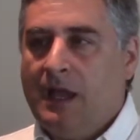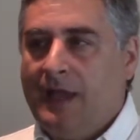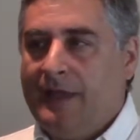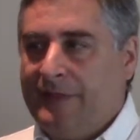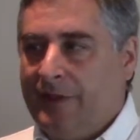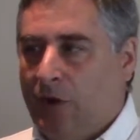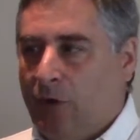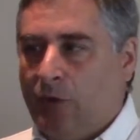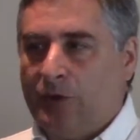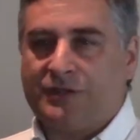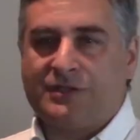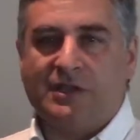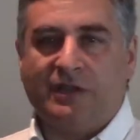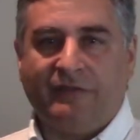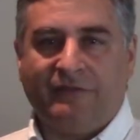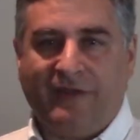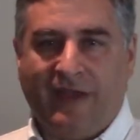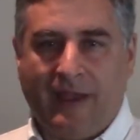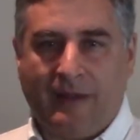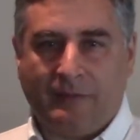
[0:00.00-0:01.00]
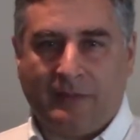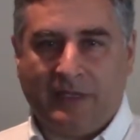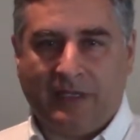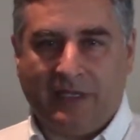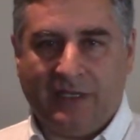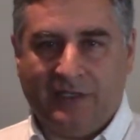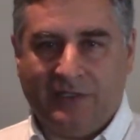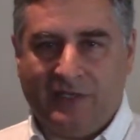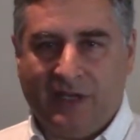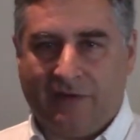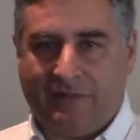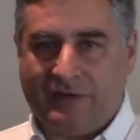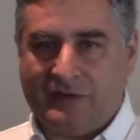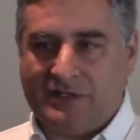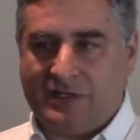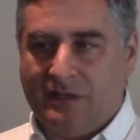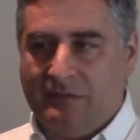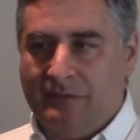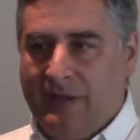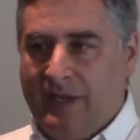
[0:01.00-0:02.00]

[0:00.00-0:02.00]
And the Olson family in Jefferson,